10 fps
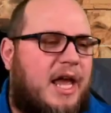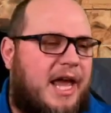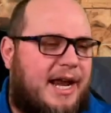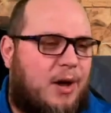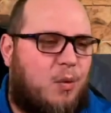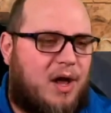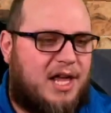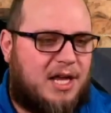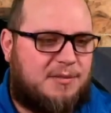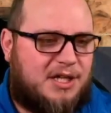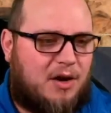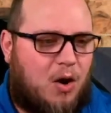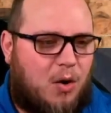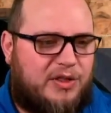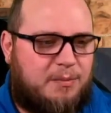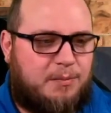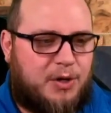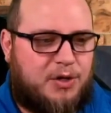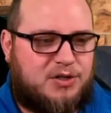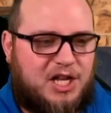and I want him to get all the
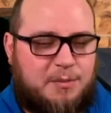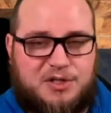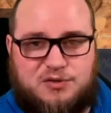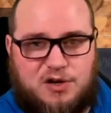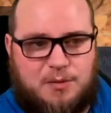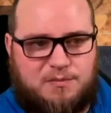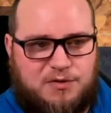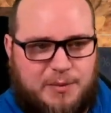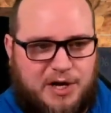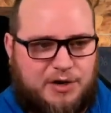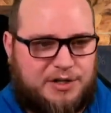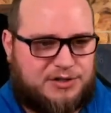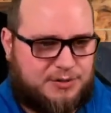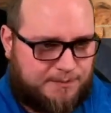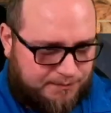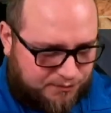burn damage from arrogance.